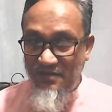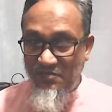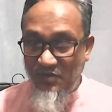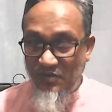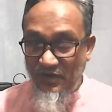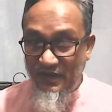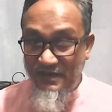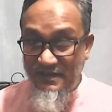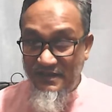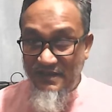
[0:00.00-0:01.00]

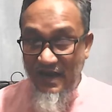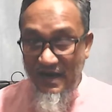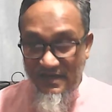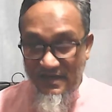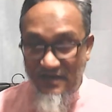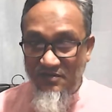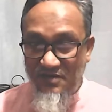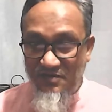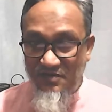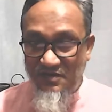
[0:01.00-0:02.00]
Bondage is
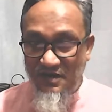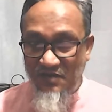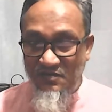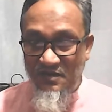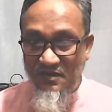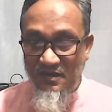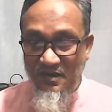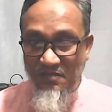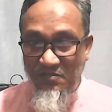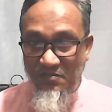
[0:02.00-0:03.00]
uncountable noun.
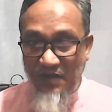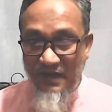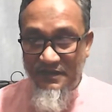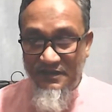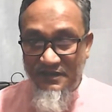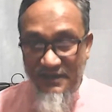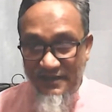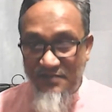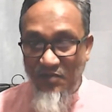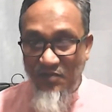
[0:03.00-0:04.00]
But
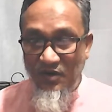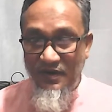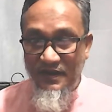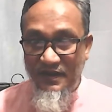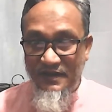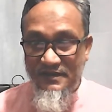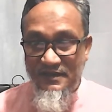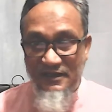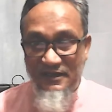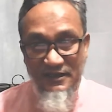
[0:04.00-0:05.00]
this bondage
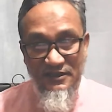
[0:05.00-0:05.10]
is